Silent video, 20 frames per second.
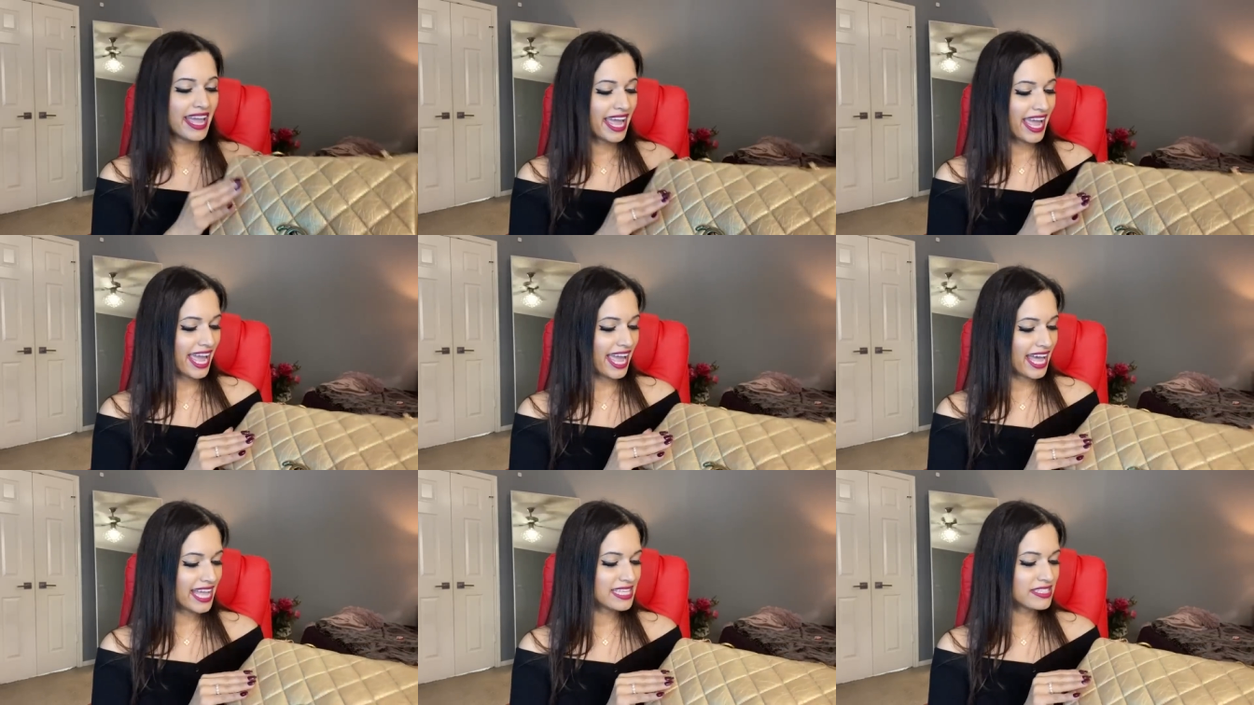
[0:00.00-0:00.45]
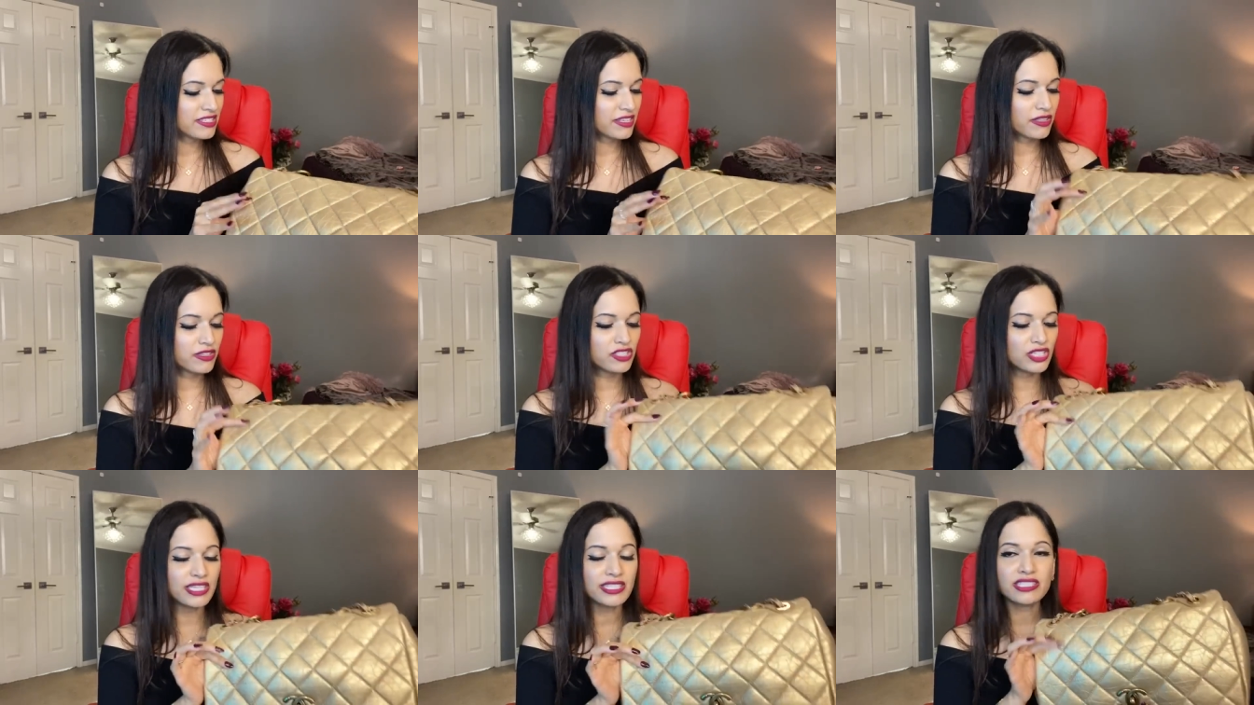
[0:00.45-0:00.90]

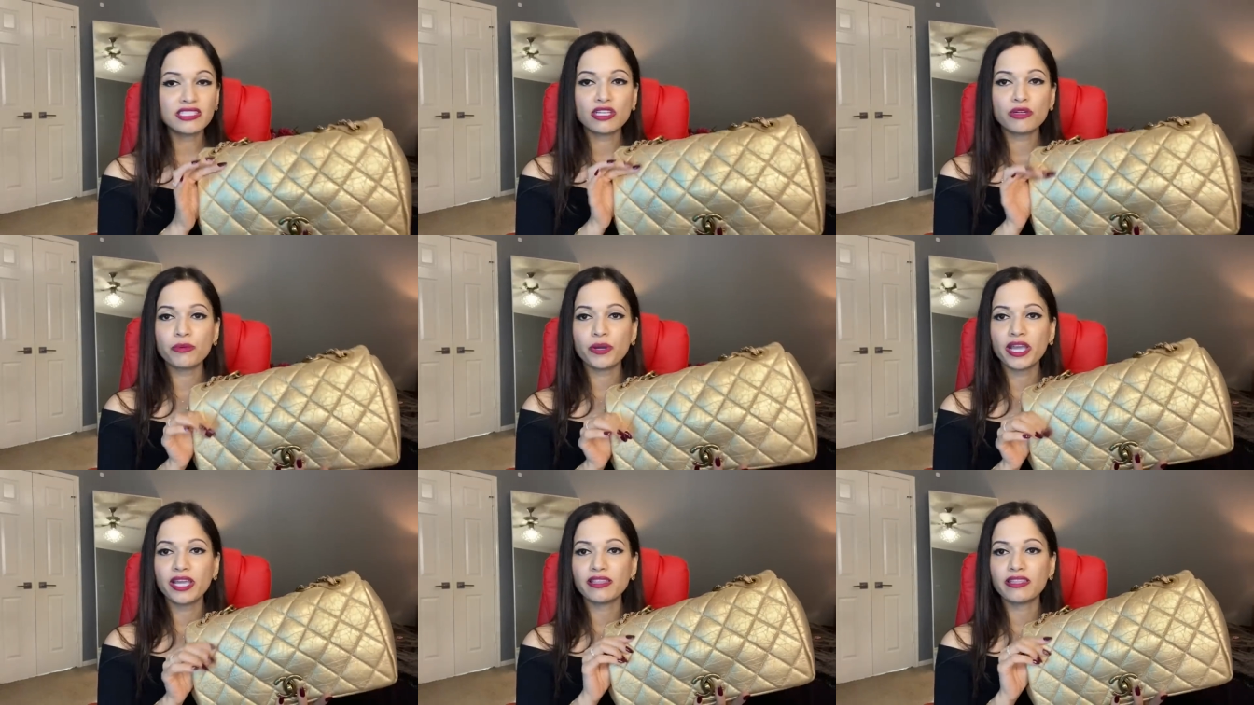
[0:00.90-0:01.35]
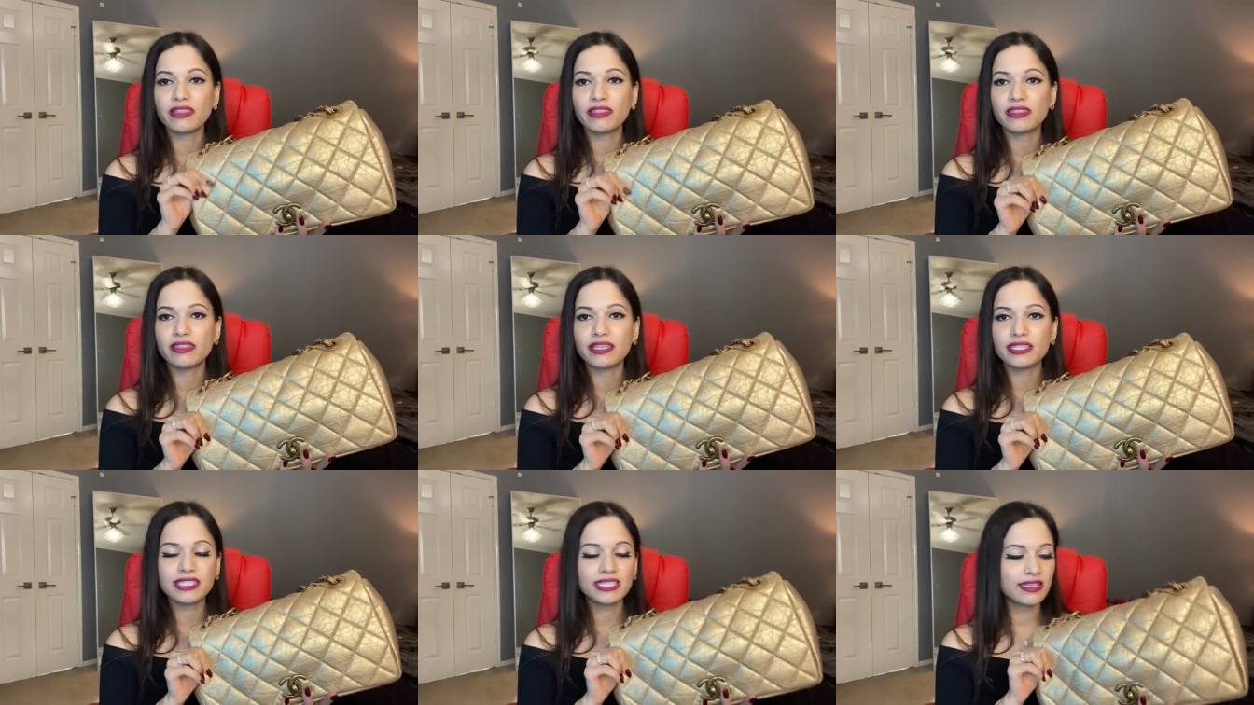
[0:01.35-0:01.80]
and just the way that
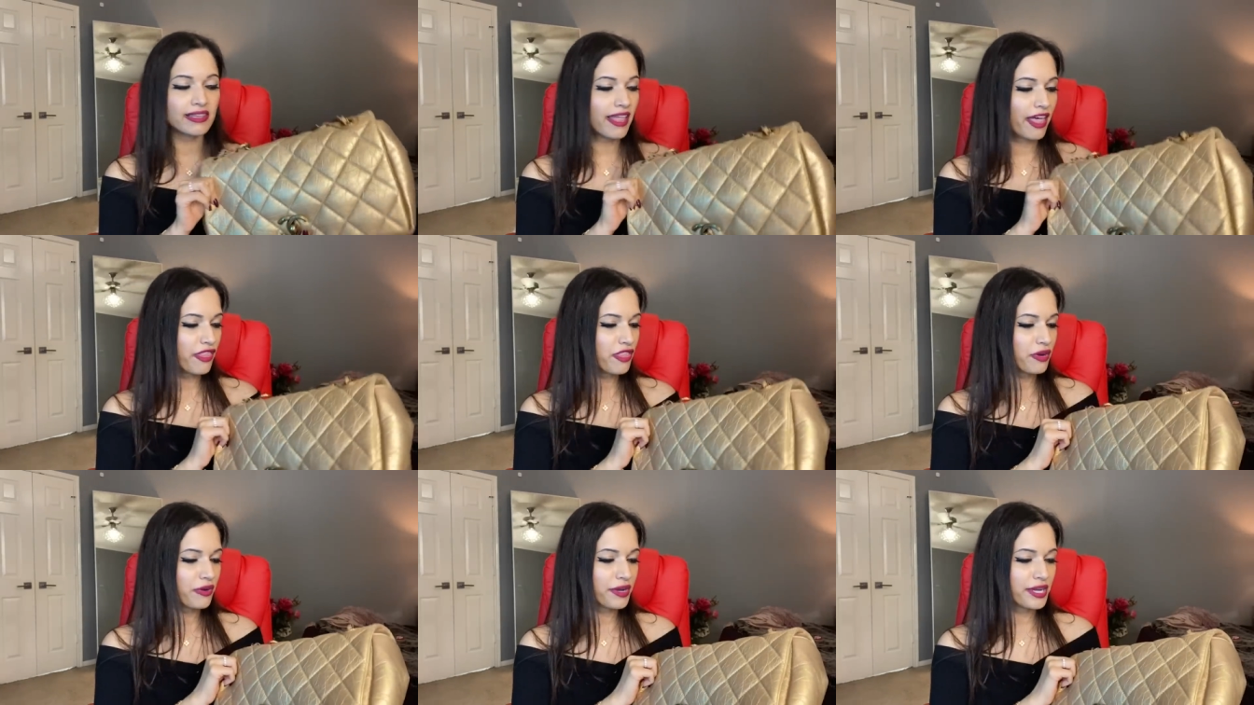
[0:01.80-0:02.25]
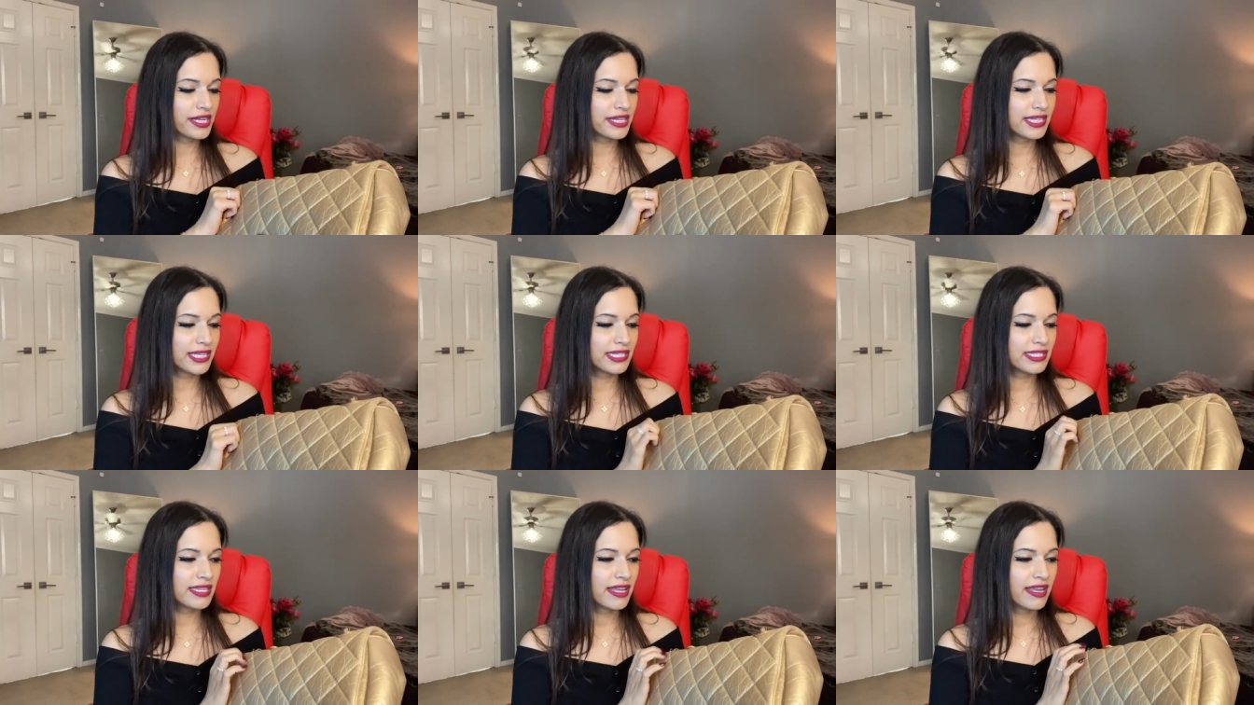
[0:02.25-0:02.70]
this leather
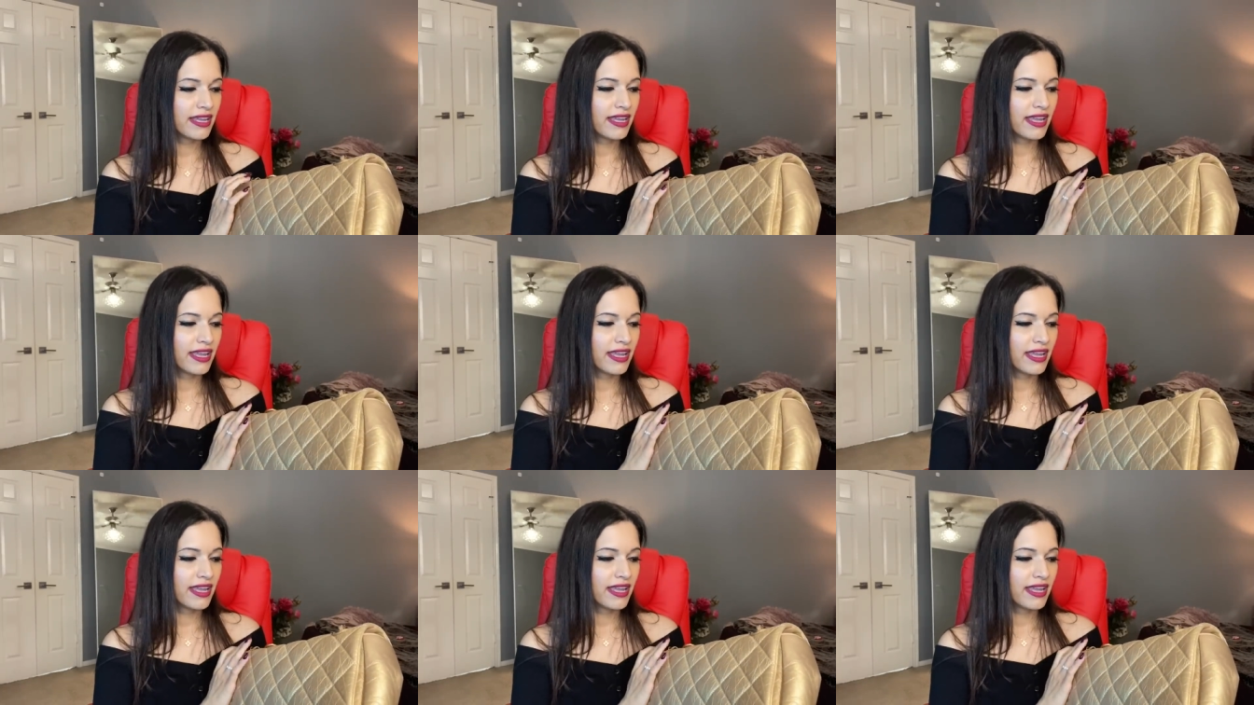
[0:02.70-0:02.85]
is,